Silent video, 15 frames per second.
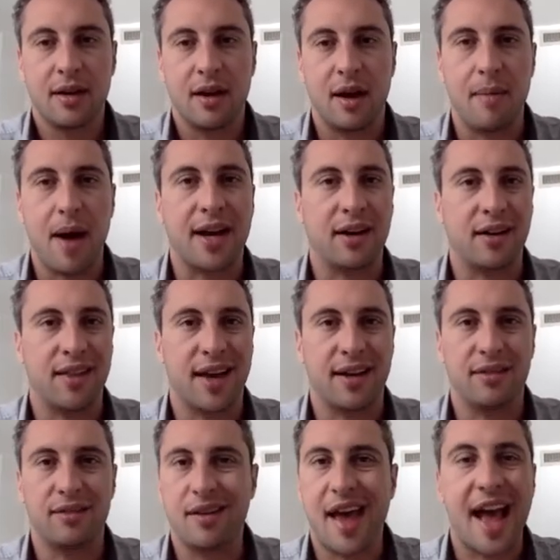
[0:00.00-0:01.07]
a miner
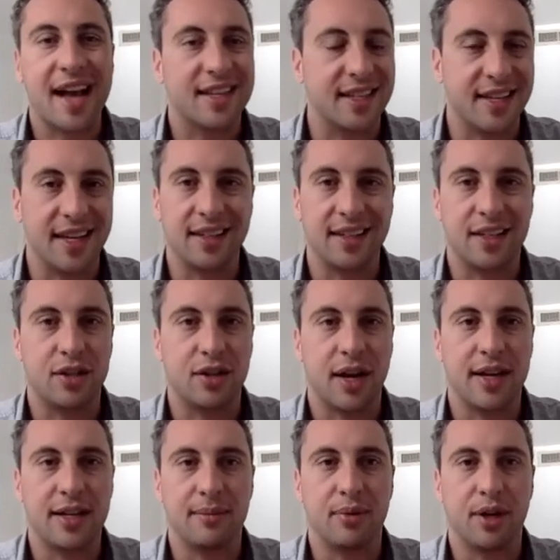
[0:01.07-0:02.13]
that accidentally
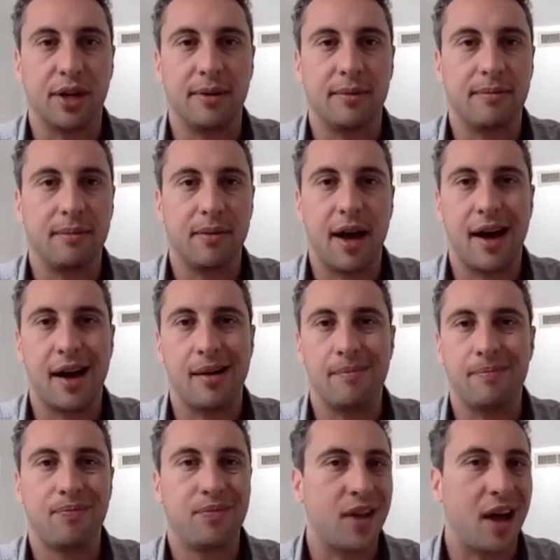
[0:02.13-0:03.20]
tried to put
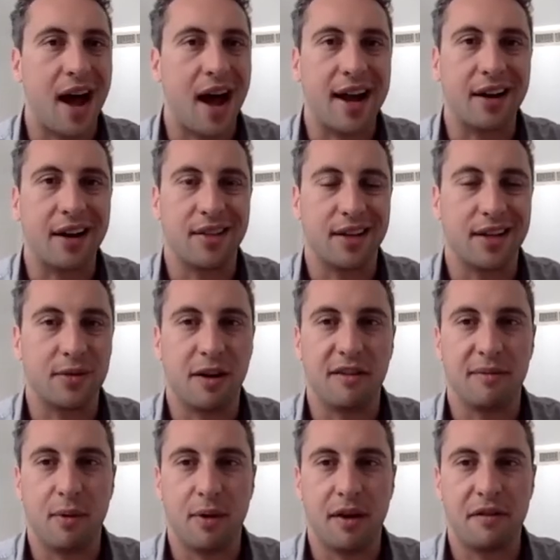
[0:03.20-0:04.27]
um, higher than
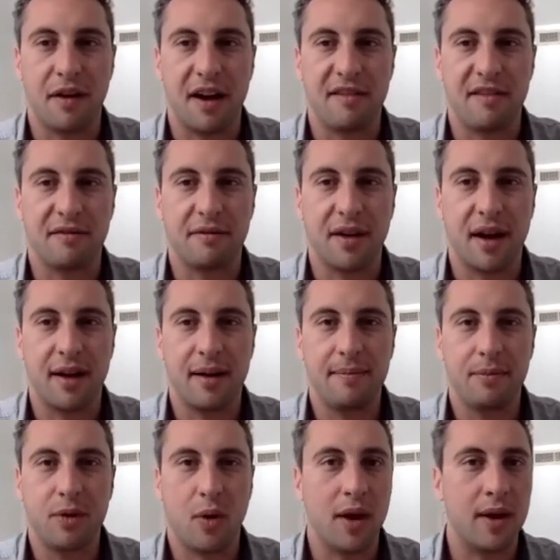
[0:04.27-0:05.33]
12.5 uh,
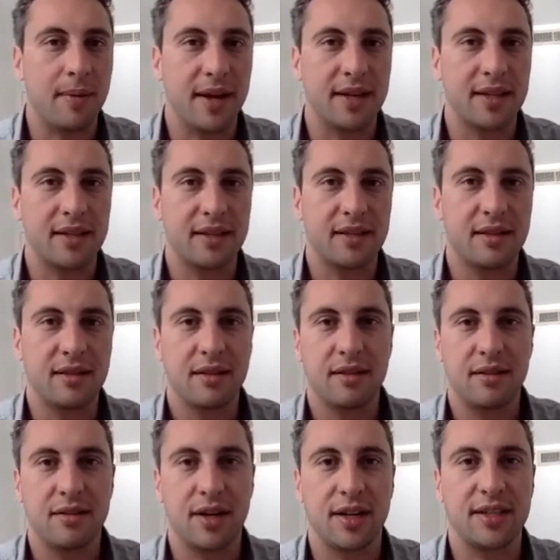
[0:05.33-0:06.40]
coinbase
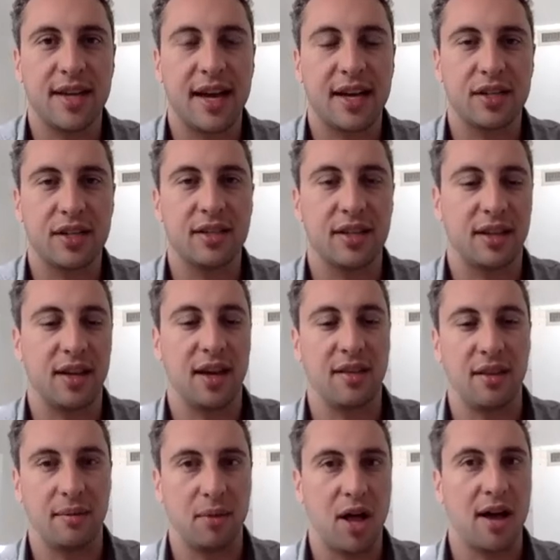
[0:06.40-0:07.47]
transactions in, in
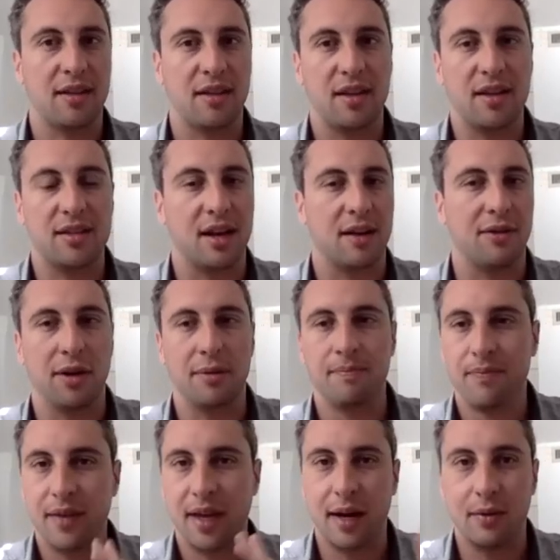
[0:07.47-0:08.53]
the block that they discovered
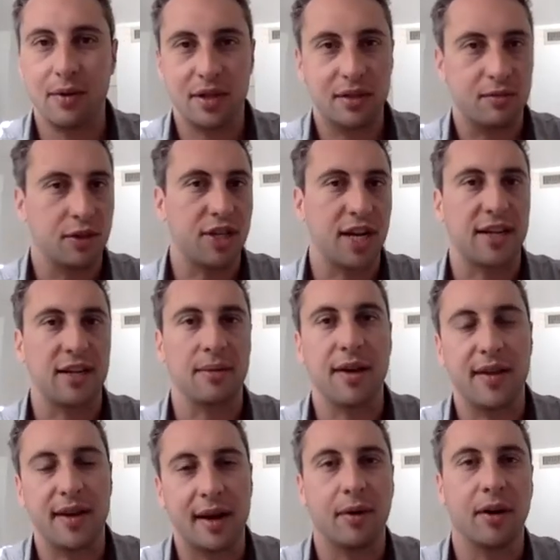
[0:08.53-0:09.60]
and it was just rejected by
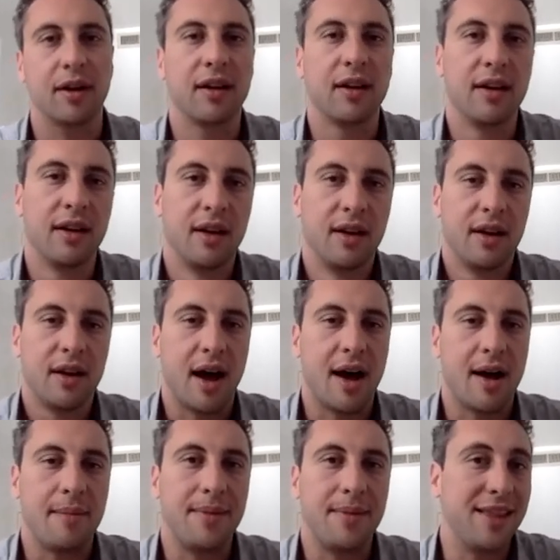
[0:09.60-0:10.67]
the network
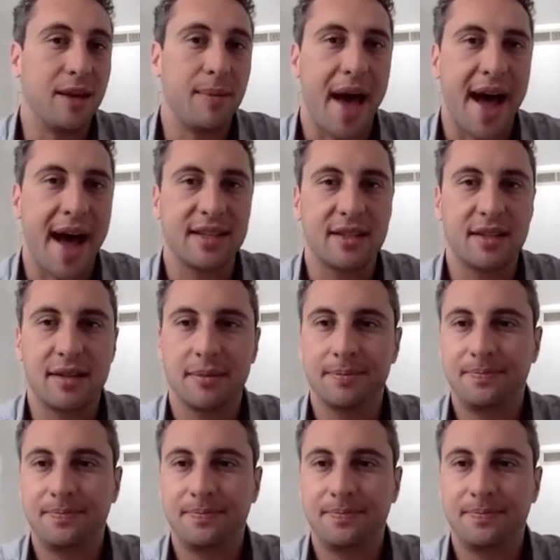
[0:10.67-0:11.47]
um, in the past